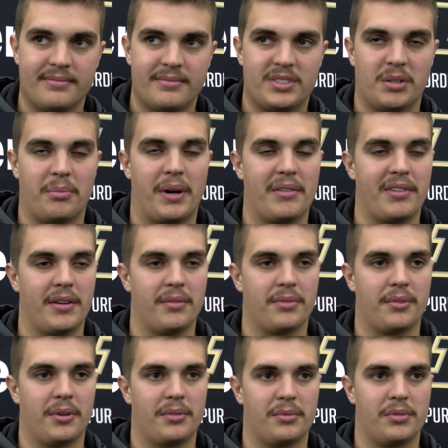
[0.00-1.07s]
some of my favorite
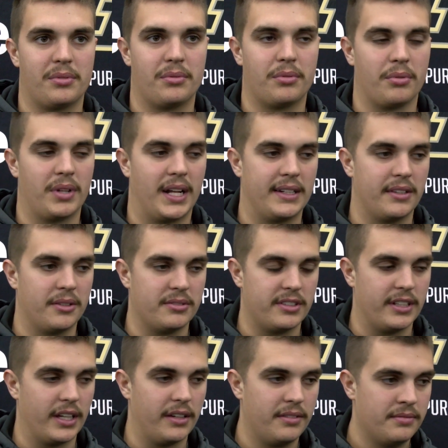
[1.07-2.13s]
throws. We threw a lot of those
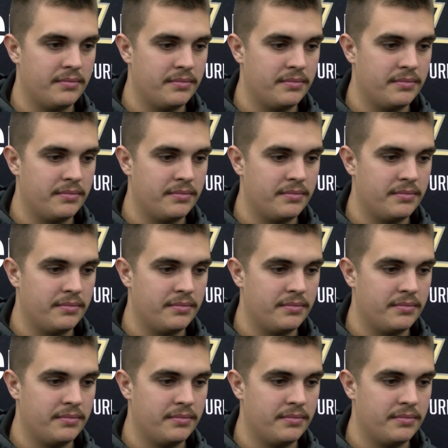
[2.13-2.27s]
today.